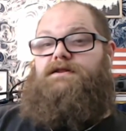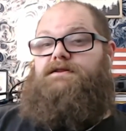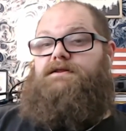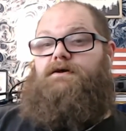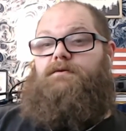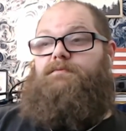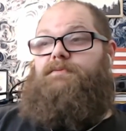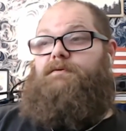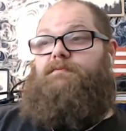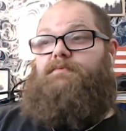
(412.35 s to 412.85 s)
to
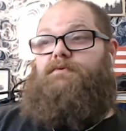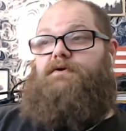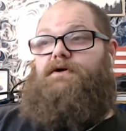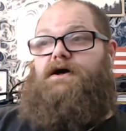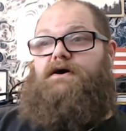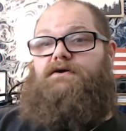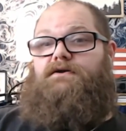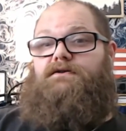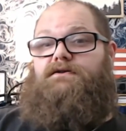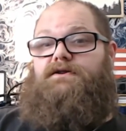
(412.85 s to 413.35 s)
tell people
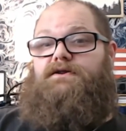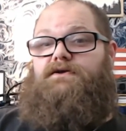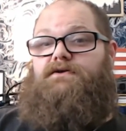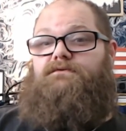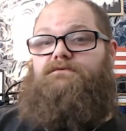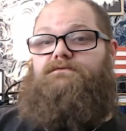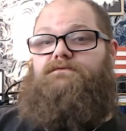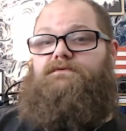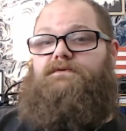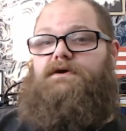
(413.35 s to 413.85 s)
how to
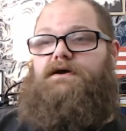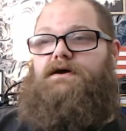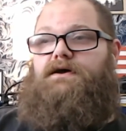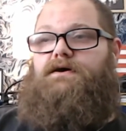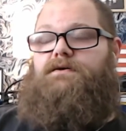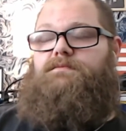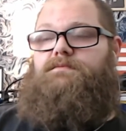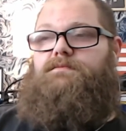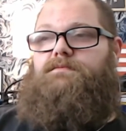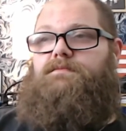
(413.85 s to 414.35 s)
live,
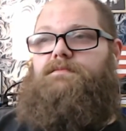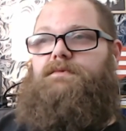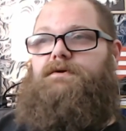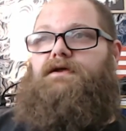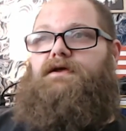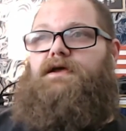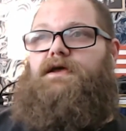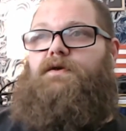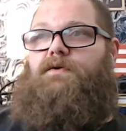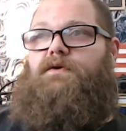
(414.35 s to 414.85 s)

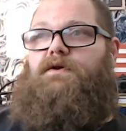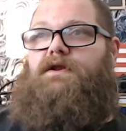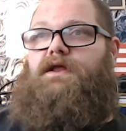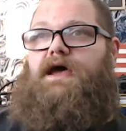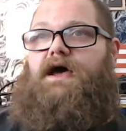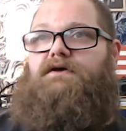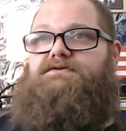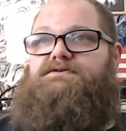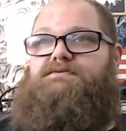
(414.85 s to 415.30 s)
and how